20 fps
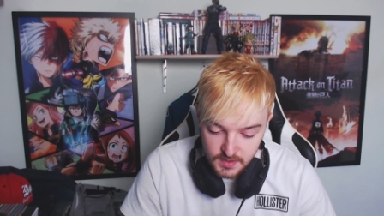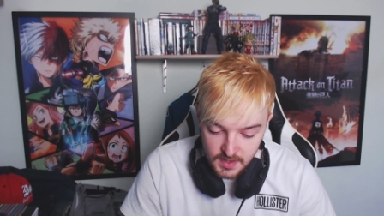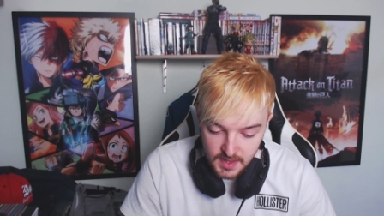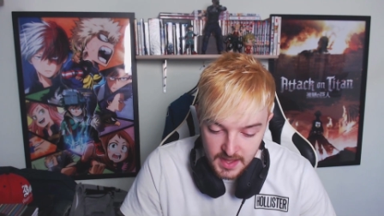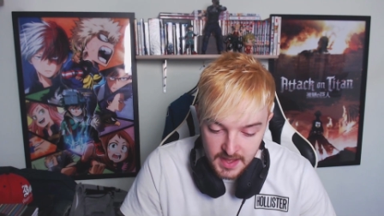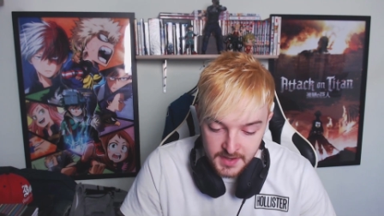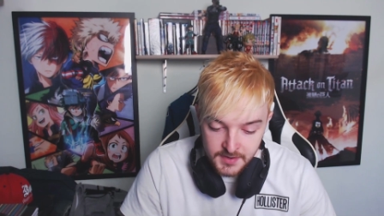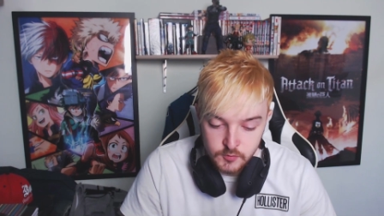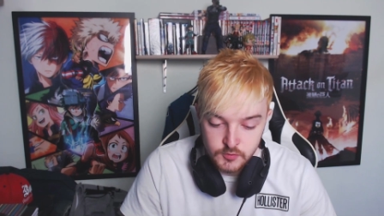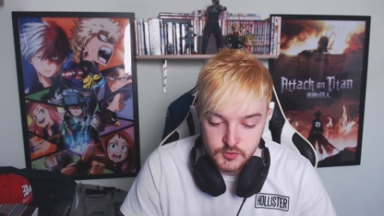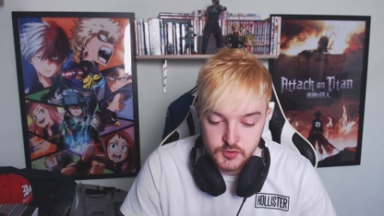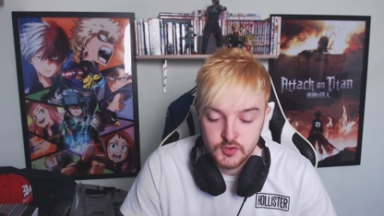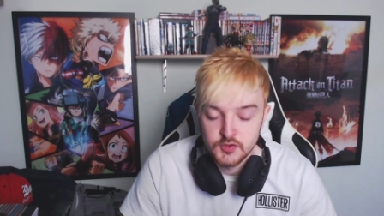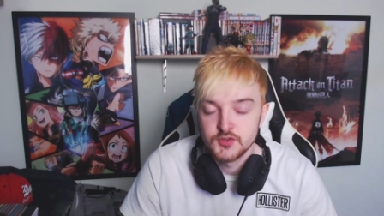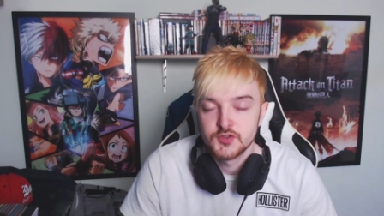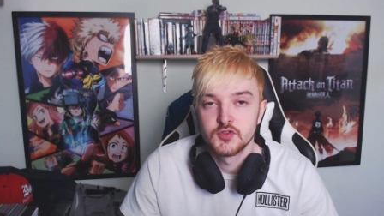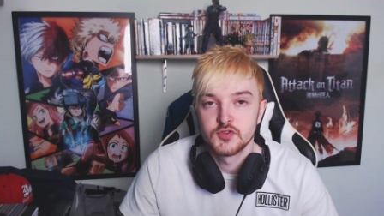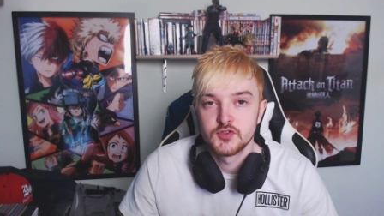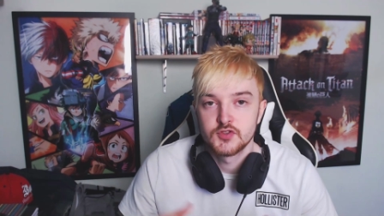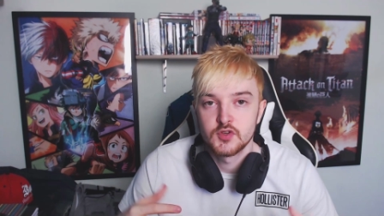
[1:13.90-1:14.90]
and it was
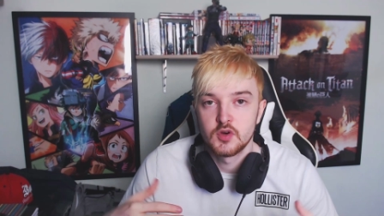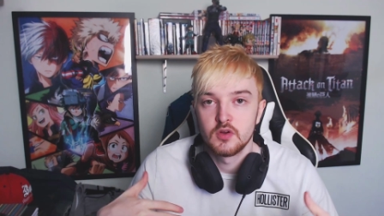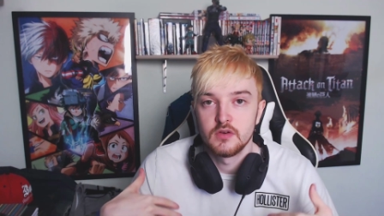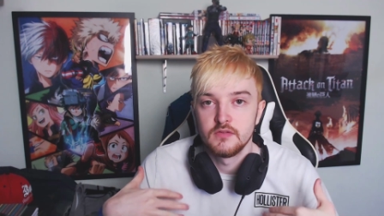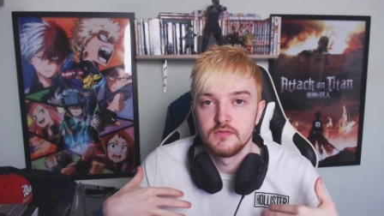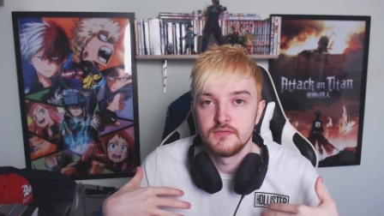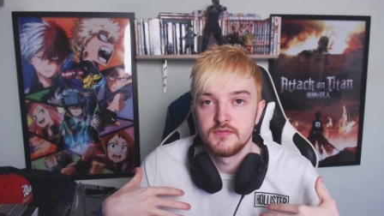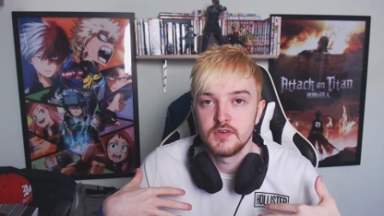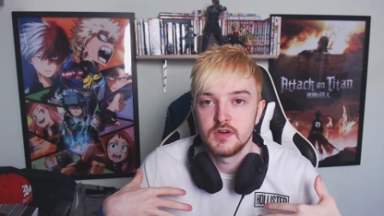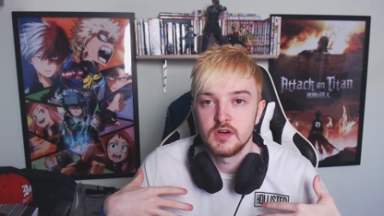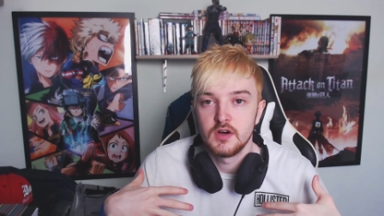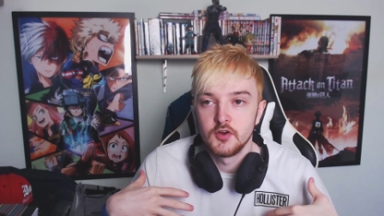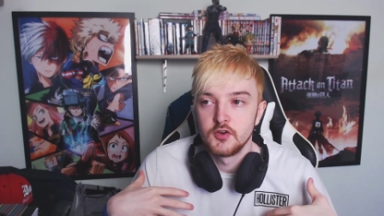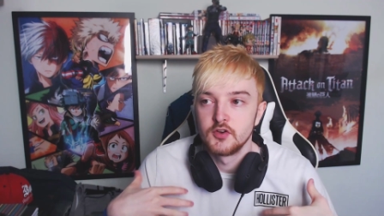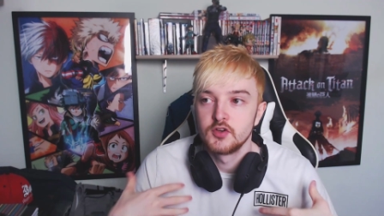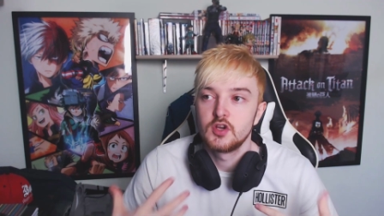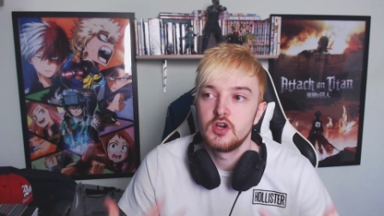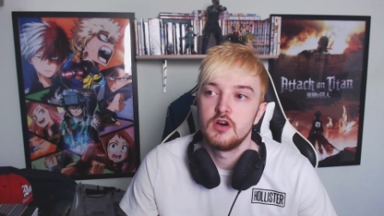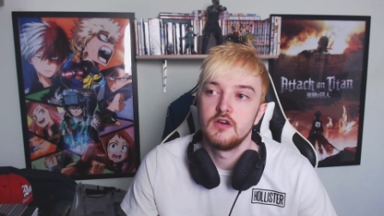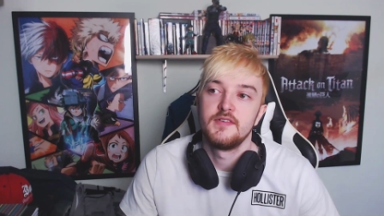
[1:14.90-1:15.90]
also sort of
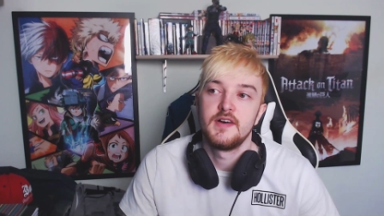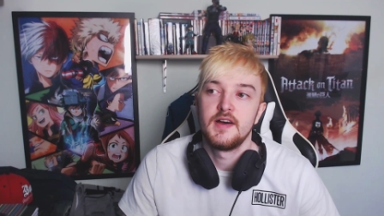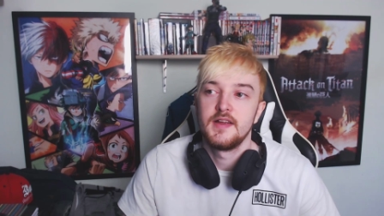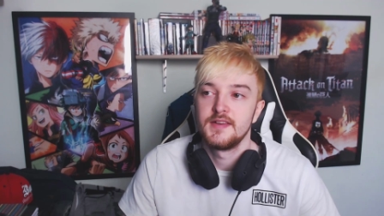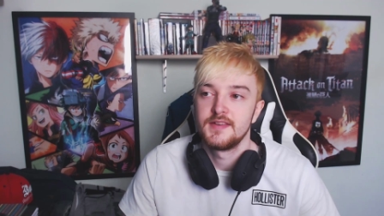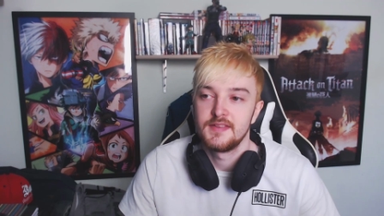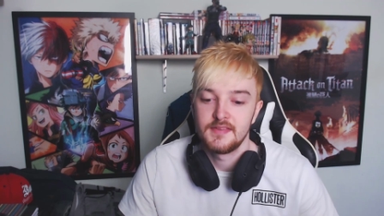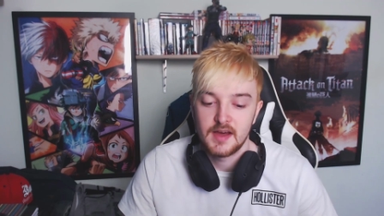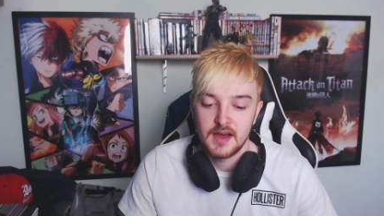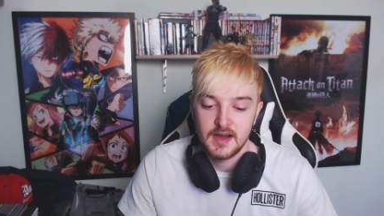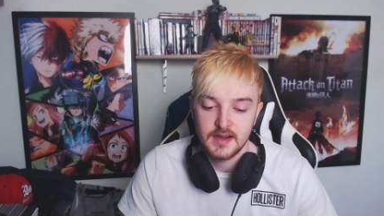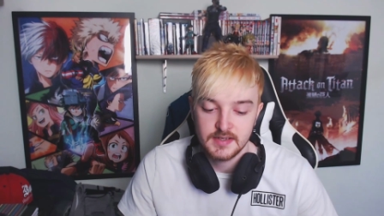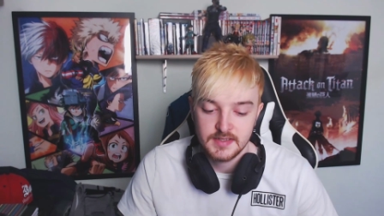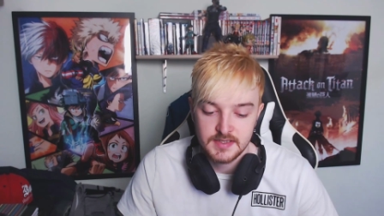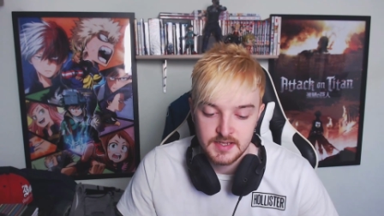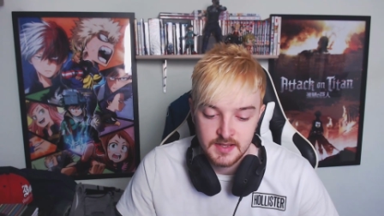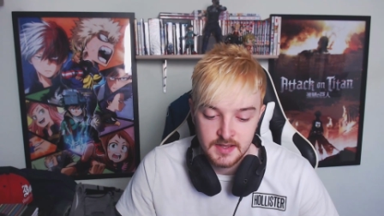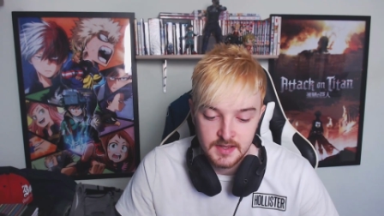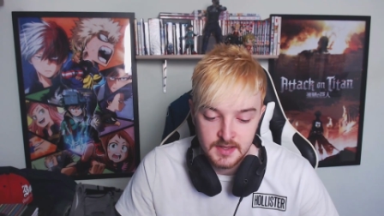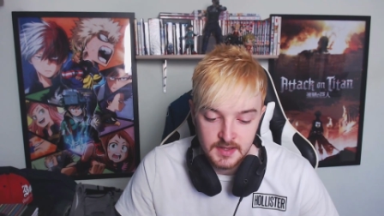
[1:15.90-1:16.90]
uncovered that
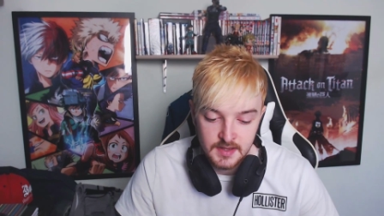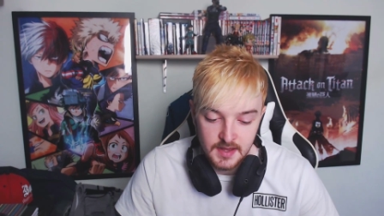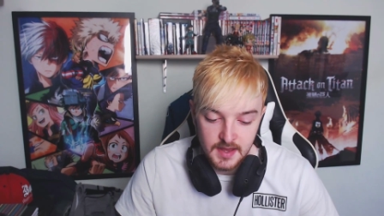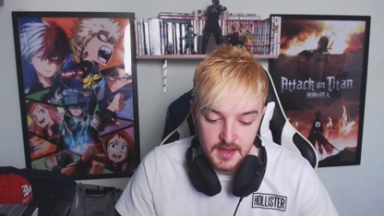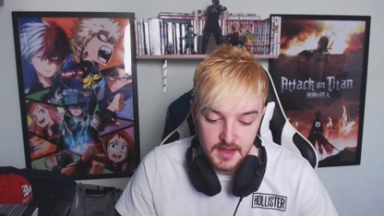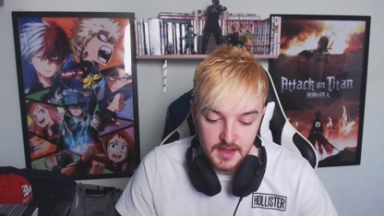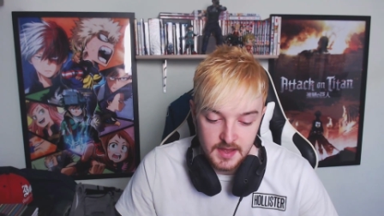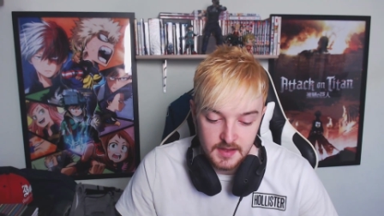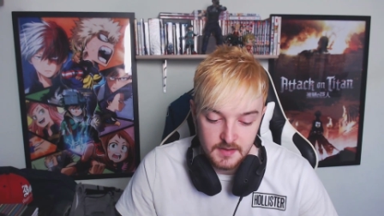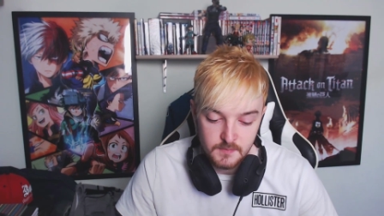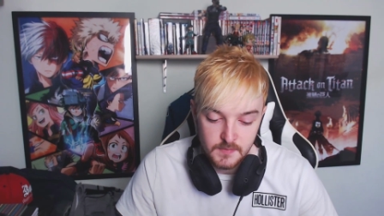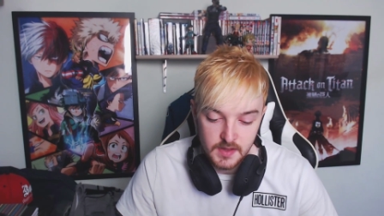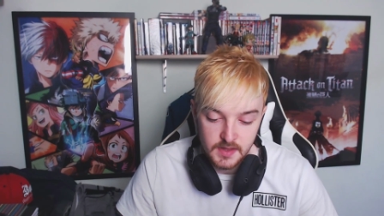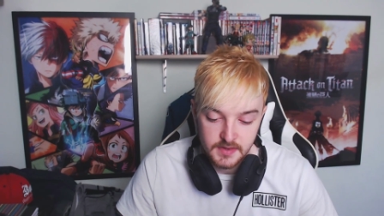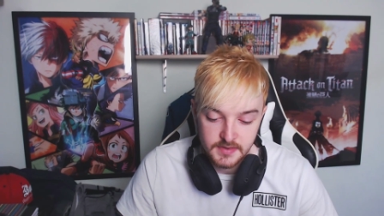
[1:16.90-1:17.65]
um,